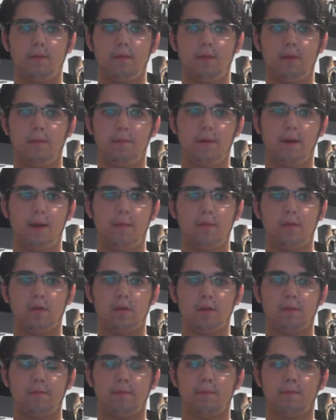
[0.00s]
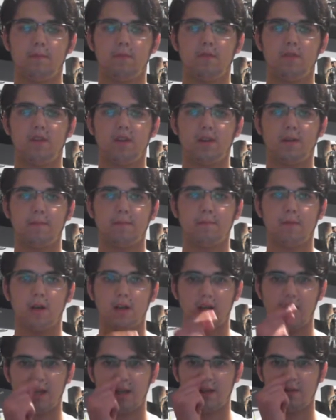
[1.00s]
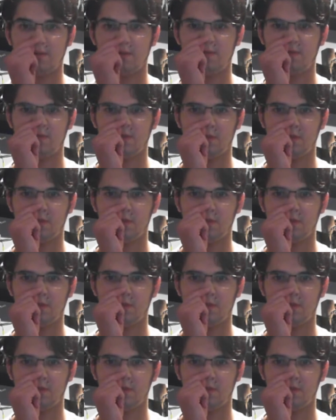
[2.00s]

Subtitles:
be happy to see him again if